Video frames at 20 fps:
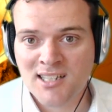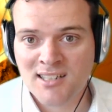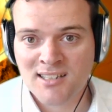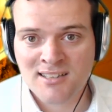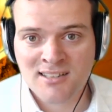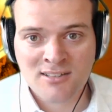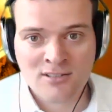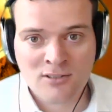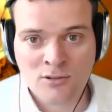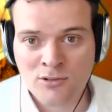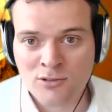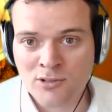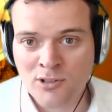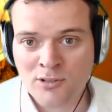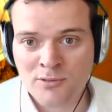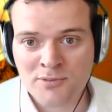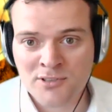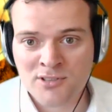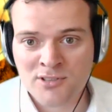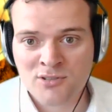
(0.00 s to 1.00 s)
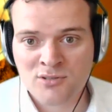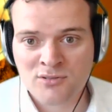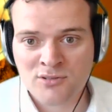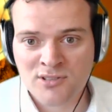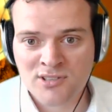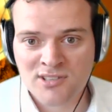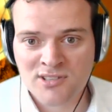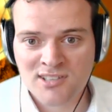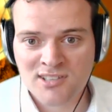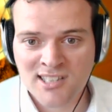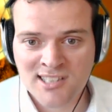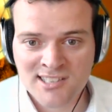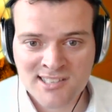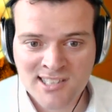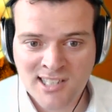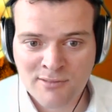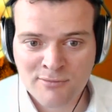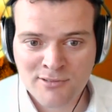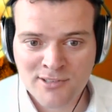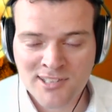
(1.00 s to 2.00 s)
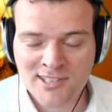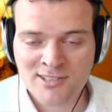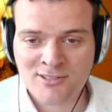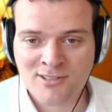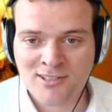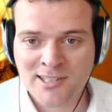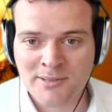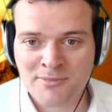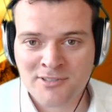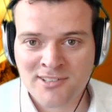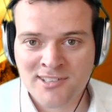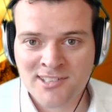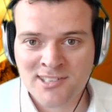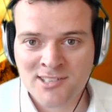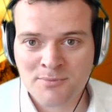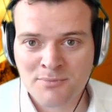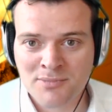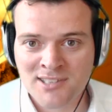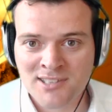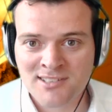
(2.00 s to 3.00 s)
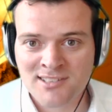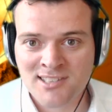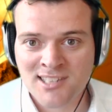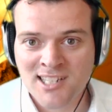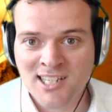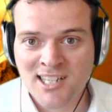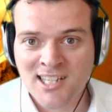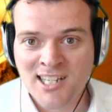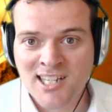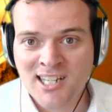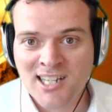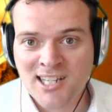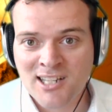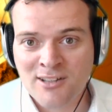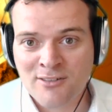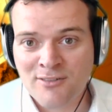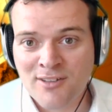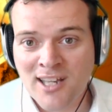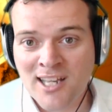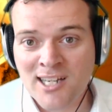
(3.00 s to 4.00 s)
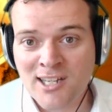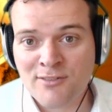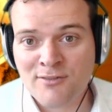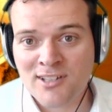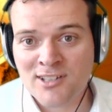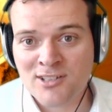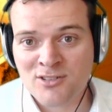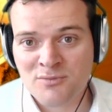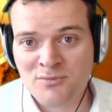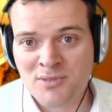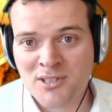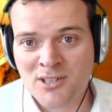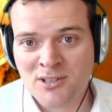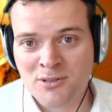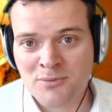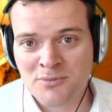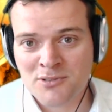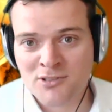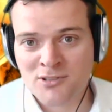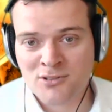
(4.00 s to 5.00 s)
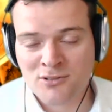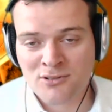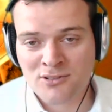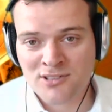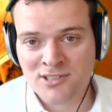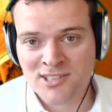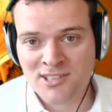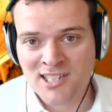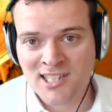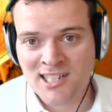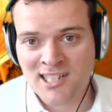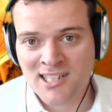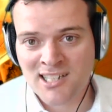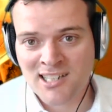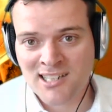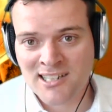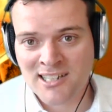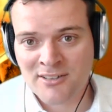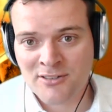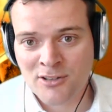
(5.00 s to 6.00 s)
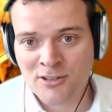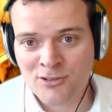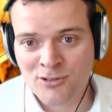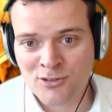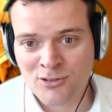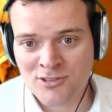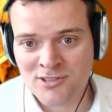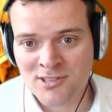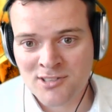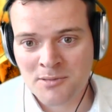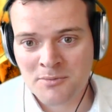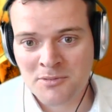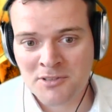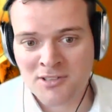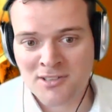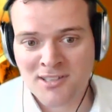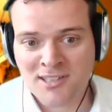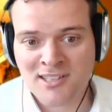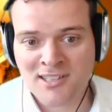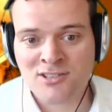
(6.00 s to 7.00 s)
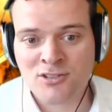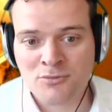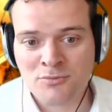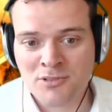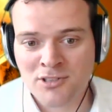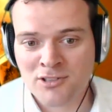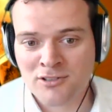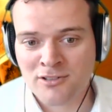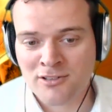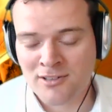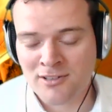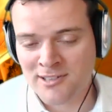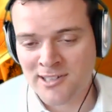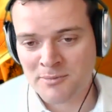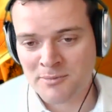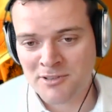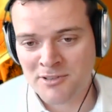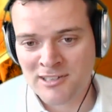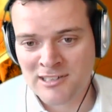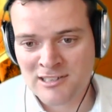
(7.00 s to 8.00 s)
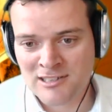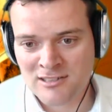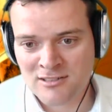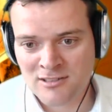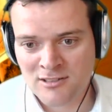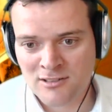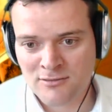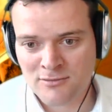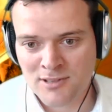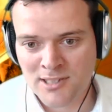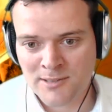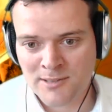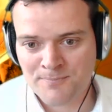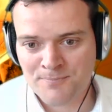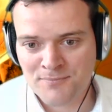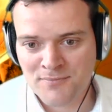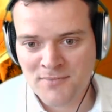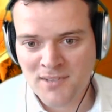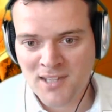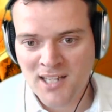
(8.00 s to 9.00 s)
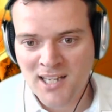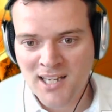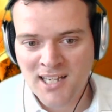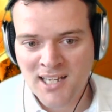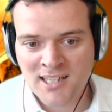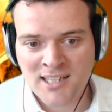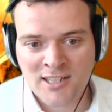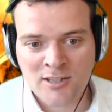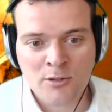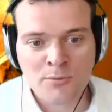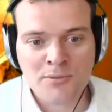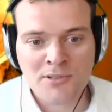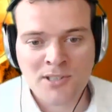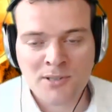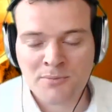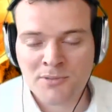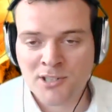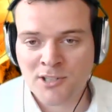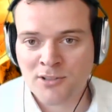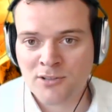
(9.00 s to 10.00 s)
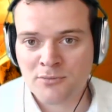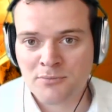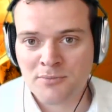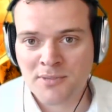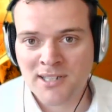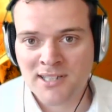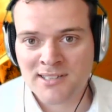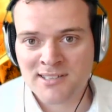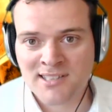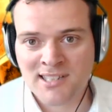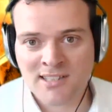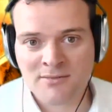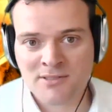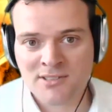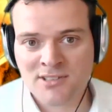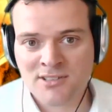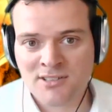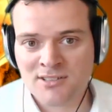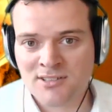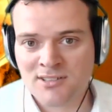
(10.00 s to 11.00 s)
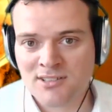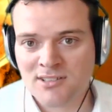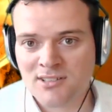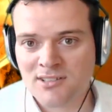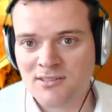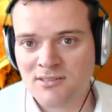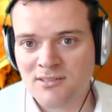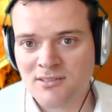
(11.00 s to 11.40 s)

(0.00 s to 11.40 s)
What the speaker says: they're all open source, except for this collaboration piece. If anything should be open source and allow you to contribute, it should be your collaboration software. And I opened up the code base, and I was just